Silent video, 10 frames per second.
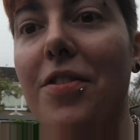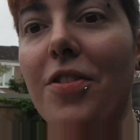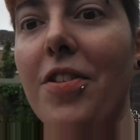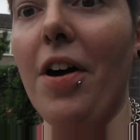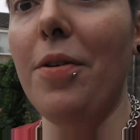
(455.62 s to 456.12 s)
just
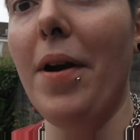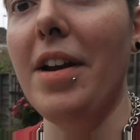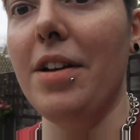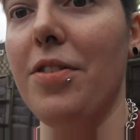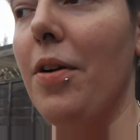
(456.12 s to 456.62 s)
started
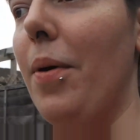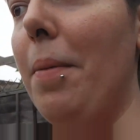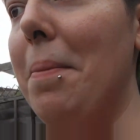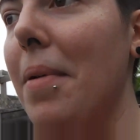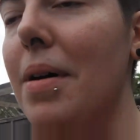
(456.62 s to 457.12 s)
raining, so
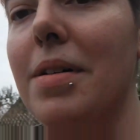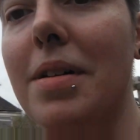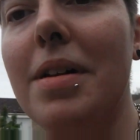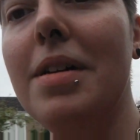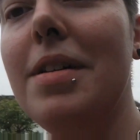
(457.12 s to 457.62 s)

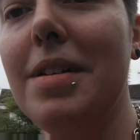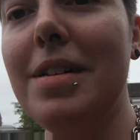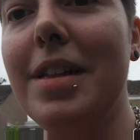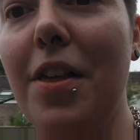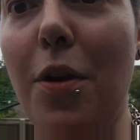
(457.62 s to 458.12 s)

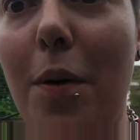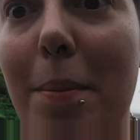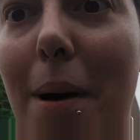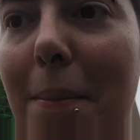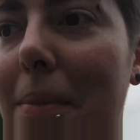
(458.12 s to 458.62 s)
sorry mum.